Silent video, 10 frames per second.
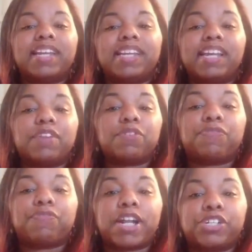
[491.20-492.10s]
need a
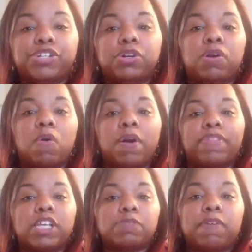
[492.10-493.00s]
refresher
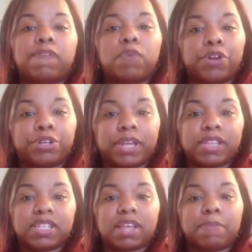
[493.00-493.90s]
on this before you
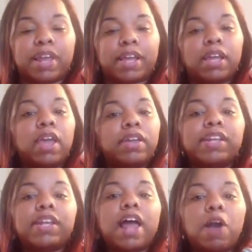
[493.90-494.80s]
hit the summit, like
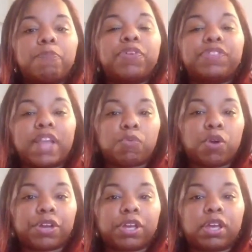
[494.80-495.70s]
need help with
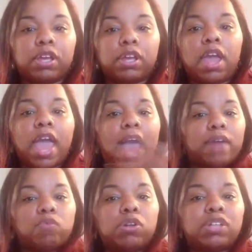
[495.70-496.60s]
networking
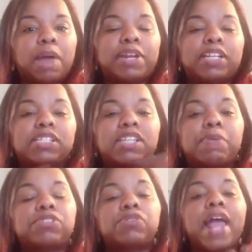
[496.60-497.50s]
at World Domination
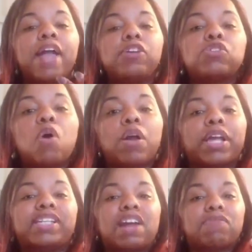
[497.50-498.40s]
Summit. So now you're
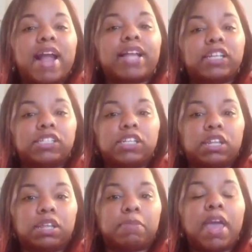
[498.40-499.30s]
talking directly to
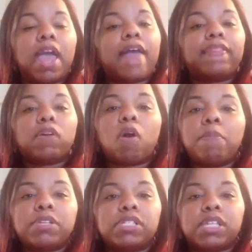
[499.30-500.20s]
them. And they're
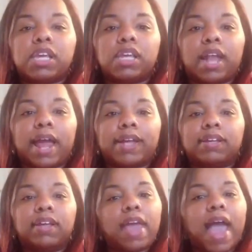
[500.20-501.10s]
almost thinking
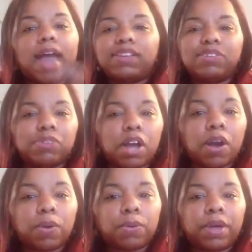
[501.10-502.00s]
like, how do you
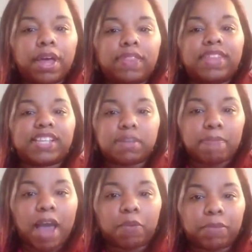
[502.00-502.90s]
know this
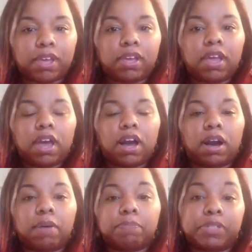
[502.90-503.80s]
about me?
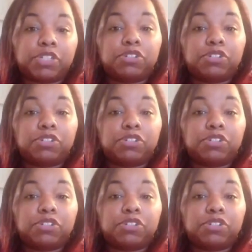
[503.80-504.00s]
But